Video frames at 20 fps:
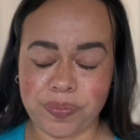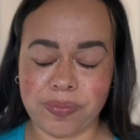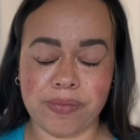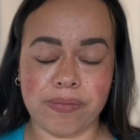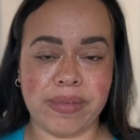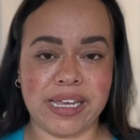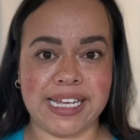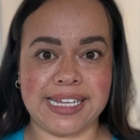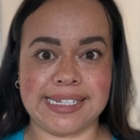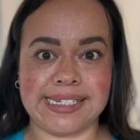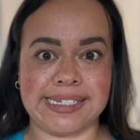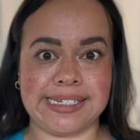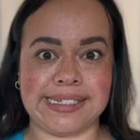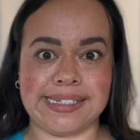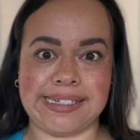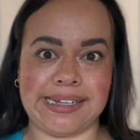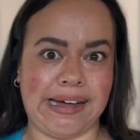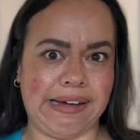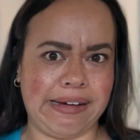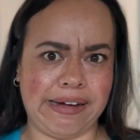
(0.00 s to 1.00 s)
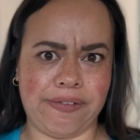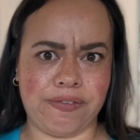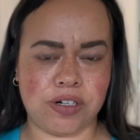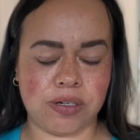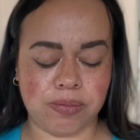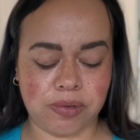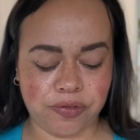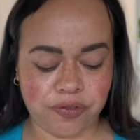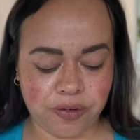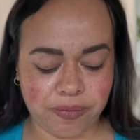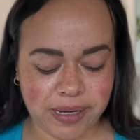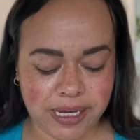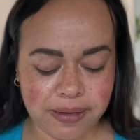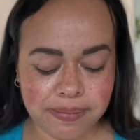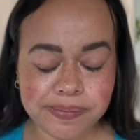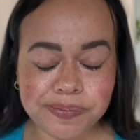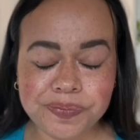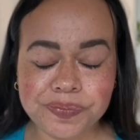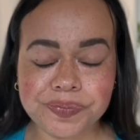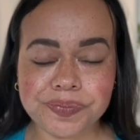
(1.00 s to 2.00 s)
because it's uncomfortable for
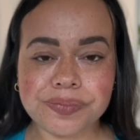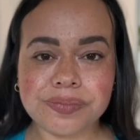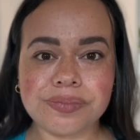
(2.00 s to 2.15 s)
me.